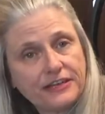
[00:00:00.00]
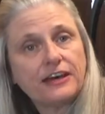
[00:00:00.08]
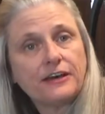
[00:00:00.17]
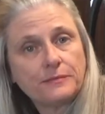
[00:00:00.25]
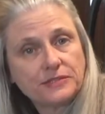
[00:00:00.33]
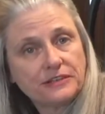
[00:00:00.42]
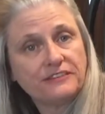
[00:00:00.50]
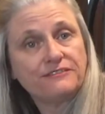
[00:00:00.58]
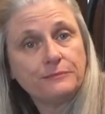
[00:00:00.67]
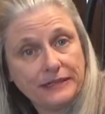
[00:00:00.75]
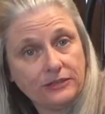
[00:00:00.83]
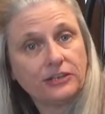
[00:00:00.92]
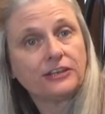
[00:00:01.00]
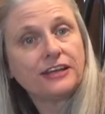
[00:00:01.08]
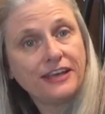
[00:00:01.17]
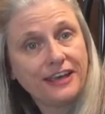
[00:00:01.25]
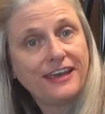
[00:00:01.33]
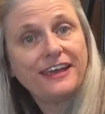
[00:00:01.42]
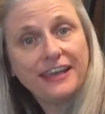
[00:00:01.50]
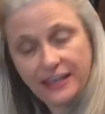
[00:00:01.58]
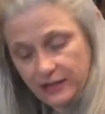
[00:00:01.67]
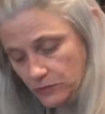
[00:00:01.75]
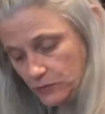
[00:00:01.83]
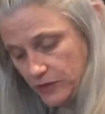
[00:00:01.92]
cups of milk
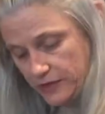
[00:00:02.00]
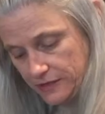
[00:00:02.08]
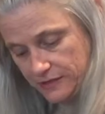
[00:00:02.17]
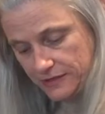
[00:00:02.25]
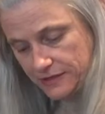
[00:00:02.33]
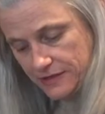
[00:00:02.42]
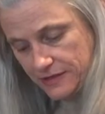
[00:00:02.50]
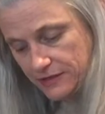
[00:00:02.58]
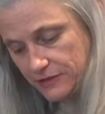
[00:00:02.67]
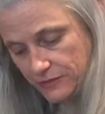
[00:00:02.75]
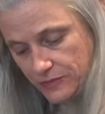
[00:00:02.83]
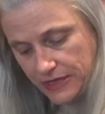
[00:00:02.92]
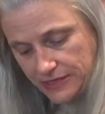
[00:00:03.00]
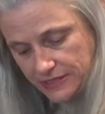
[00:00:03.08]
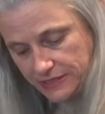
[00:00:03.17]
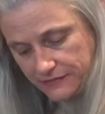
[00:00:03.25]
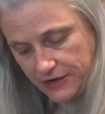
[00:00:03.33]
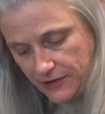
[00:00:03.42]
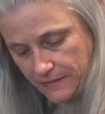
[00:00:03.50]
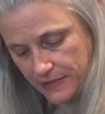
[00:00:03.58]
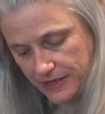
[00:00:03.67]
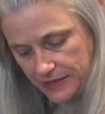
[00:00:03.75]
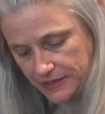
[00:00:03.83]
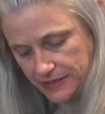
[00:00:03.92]
in with the rest of our
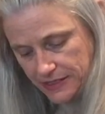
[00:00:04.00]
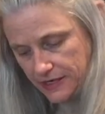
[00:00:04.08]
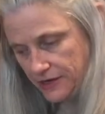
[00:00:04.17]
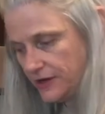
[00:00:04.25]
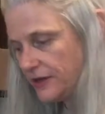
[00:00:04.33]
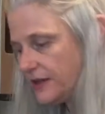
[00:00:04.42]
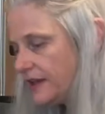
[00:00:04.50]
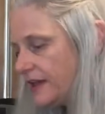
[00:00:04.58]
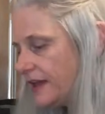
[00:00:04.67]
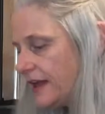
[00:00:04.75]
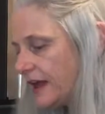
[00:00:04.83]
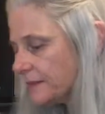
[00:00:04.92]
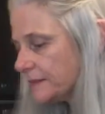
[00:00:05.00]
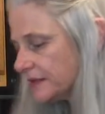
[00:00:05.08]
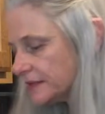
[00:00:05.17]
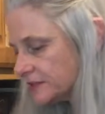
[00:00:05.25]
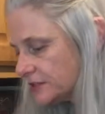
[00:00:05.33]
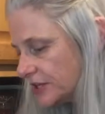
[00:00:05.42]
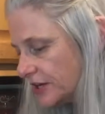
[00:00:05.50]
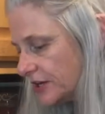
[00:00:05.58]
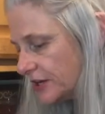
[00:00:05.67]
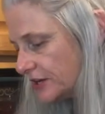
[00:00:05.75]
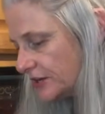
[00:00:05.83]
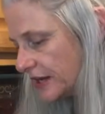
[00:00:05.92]
mix here. I'm going to
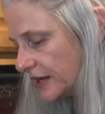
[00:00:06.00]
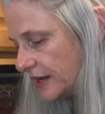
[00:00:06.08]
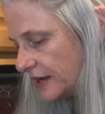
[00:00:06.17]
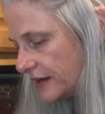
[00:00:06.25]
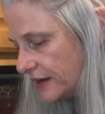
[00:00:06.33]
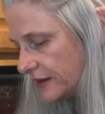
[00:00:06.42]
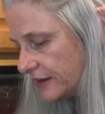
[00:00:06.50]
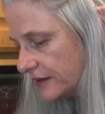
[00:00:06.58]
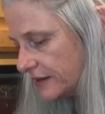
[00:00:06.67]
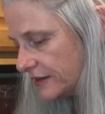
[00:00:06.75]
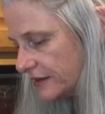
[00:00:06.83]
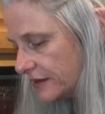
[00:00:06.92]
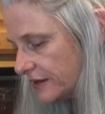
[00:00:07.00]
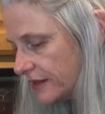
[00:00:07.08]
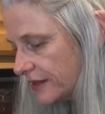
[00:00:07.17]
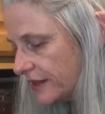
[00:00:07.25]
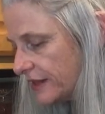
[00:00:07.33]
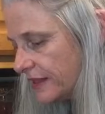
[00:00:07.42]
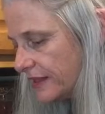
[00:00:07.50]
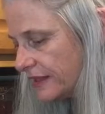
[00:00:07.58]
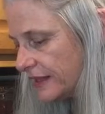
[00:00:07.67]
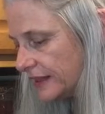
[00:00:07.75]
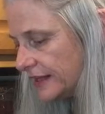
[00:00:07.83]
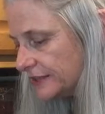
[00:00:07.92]
turn our
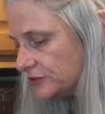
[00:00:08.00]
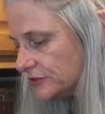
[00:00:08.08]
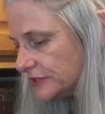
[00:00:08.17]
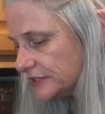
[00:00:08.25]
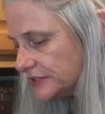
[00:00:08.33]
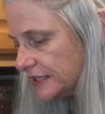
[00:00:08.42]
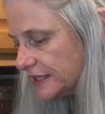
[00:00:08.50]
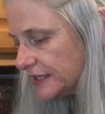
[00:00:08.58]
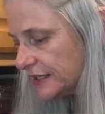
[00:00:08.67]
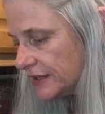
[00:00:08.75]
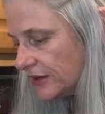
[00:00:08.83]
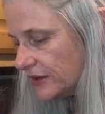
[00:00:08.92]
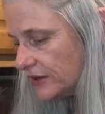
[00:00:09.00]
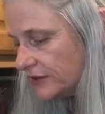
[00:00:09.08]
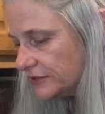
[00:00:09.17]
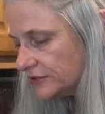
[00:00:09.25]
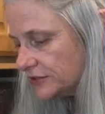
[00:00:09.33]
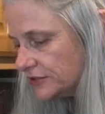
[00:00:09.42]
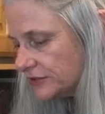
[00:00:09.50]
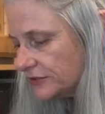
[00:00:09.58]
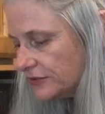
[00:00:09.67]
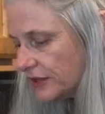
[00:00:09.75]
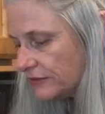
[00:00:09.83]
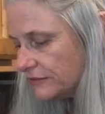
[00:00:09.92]
electric skillet on
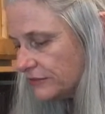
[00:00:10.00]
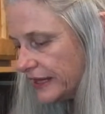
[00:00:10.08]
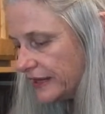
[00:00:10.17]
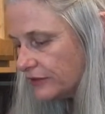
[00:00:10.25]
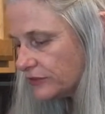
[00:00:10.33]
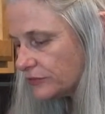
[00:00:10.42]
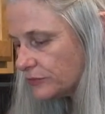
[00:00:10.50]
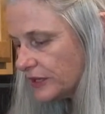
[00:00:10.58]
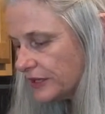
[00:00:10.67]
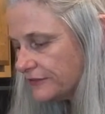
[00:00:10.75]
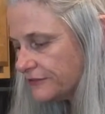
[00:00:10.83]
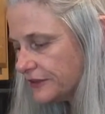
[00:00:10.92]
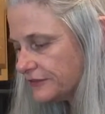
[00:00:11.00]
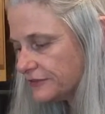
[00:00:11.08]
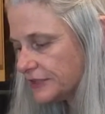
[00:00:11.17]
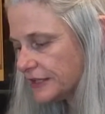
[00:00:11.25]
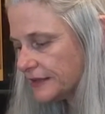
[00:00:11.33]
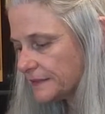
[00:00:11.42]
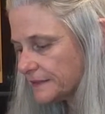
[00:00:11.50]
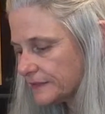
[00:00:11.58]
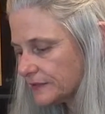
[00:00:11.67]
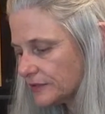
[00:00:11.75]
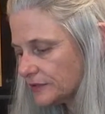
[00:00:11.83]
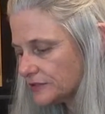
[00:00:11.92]
to around 350
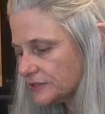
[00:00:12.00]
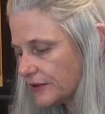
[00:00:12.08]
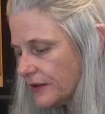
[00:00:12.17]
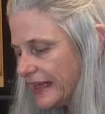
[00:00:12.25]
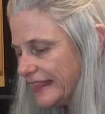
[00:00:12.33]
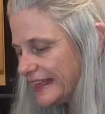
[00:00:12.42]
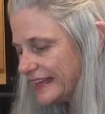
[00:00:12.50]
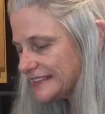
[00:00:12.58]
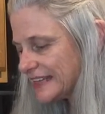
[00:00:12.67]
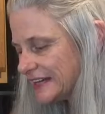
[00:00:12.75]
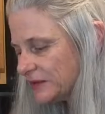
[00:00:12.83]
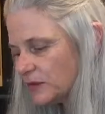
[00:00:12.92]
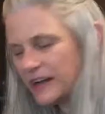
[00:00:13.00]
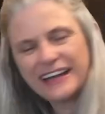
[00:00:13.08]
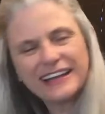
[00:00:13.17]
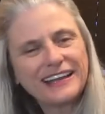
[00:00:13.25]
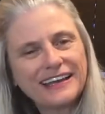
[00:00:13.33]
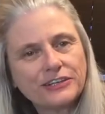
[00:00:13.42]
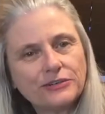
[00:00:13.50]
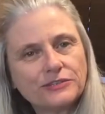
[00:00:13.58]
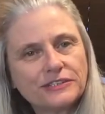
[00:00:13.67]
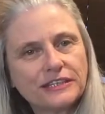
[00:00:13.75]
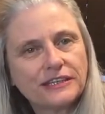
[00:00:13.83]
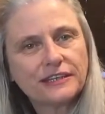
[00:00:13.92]
or so. That's kind of why I like
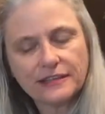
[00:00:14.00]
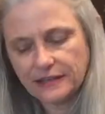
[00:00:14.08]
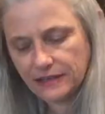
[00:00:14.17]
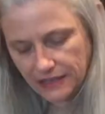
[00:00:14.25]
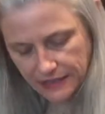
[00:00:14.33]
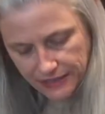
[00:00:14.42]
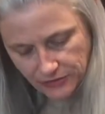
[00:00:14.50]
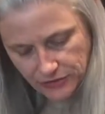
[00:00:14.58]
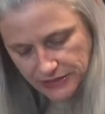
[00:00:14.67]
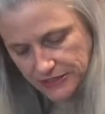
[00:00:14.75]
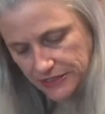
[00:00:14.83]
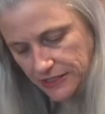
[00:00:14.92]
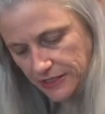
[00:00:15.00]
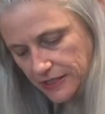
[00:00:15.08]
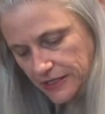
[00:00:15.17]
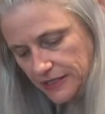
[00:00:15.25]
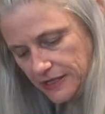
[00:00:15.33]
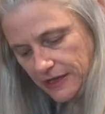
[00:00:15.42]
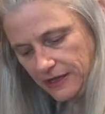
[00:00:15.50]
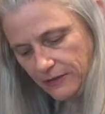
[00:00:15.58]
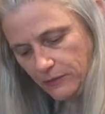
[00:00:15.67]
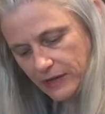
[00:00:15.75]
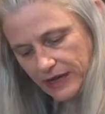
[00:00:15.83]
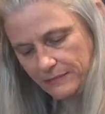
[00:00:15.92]
using the electric skillet
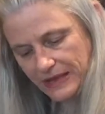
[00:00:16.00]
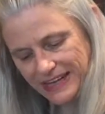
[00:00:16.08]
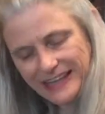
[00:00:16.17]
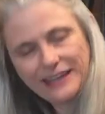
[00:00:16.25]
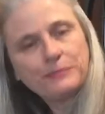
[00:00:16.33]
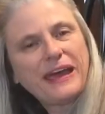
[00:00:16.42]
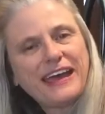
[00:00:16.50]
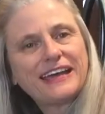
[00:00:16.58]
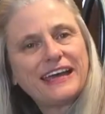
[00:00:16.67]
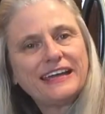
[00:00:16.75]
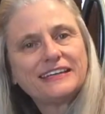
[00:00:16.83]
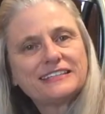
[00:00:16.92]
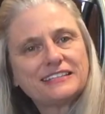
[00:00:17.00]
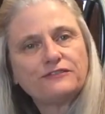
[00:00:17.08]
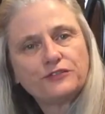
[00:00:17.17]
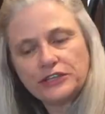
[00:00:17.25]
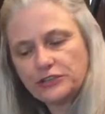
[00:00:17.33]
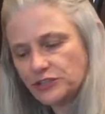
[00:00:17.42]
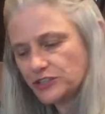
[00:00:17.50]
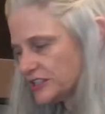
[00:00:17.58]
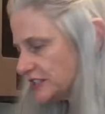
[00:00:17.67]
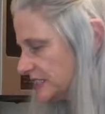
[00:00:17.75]
when I'm making pancakes and fritters and